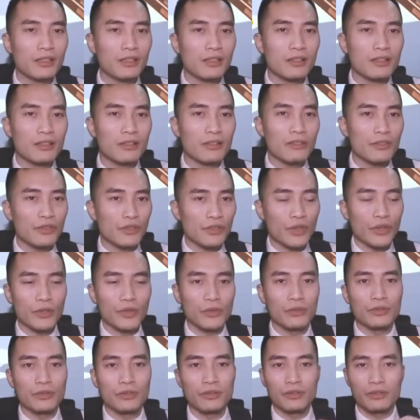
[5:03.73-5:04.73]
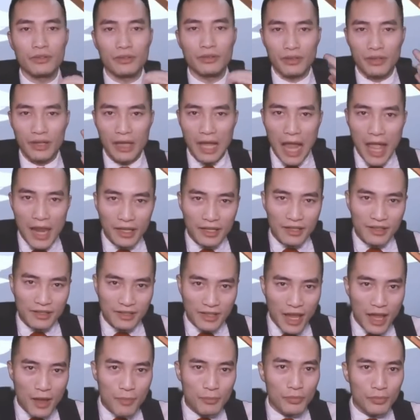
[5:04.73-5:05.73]
So an
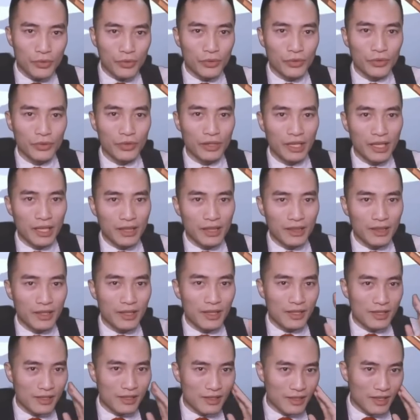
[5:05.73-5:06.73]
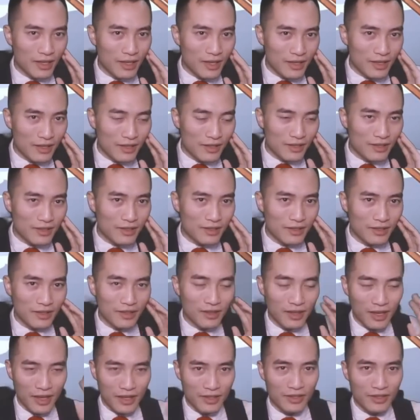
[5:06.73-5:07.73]
example in this is this.